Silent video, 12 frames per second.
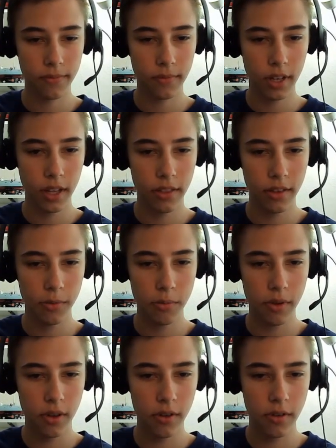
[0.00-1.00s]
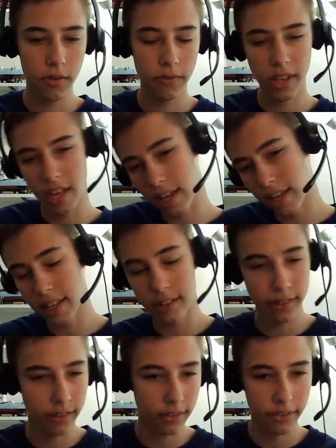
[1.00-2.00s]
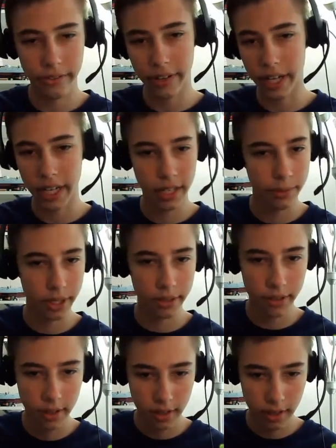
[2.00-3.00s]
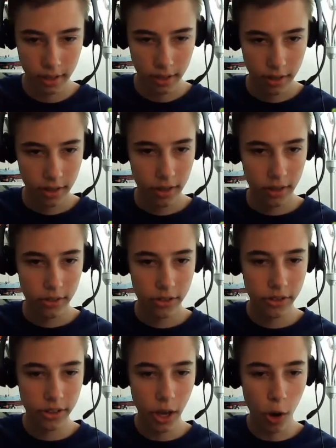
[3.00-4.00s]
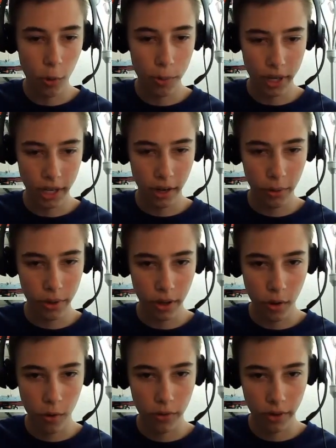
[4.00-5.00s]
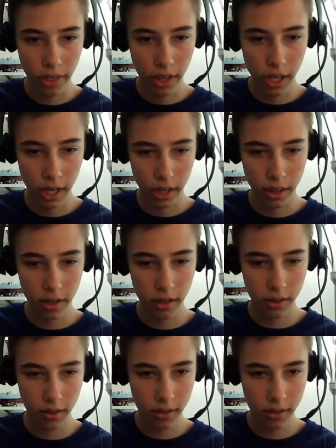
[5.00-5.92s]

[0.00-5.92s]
Got this move. Yeah, I guess this is fine. I mean, it's just the opening. I don't want to overthink anything.